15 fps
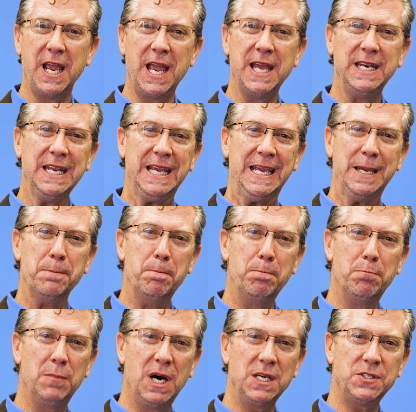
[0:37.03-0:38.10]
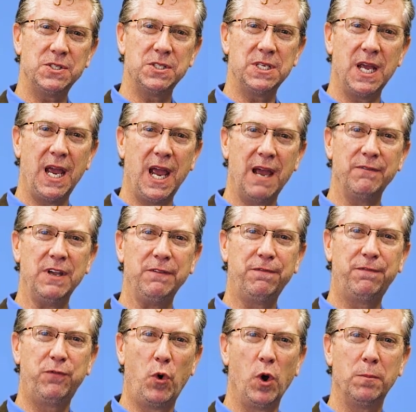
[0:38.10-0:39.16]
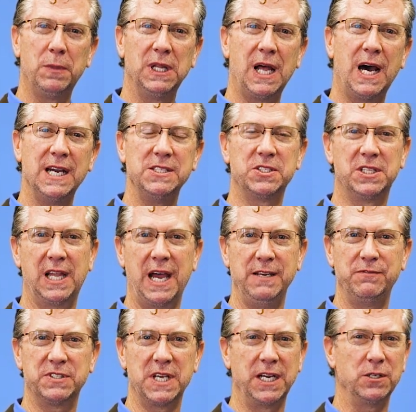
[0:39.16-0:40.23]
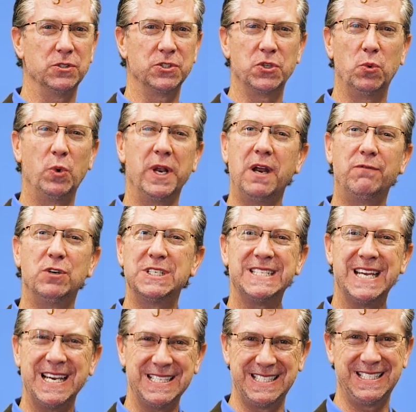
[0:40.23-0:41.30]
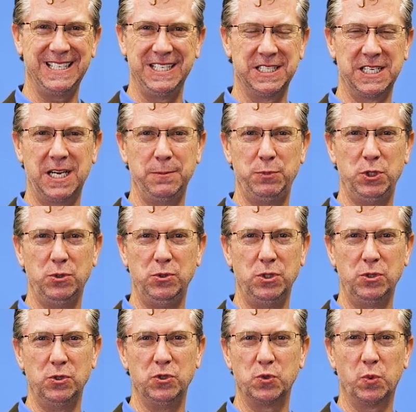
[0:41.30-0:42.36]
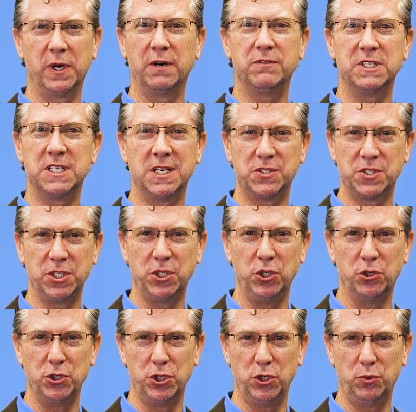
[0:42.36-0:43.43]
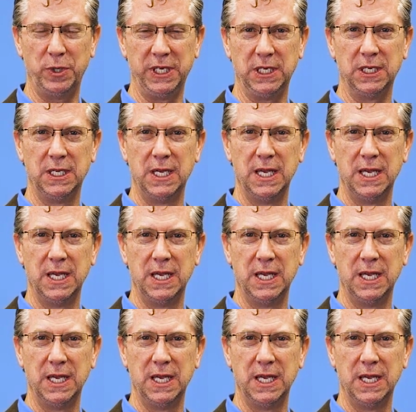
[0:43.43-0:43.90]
And it must have a formalized life cycle. So whatever testing type you use, whatever testing you're doing.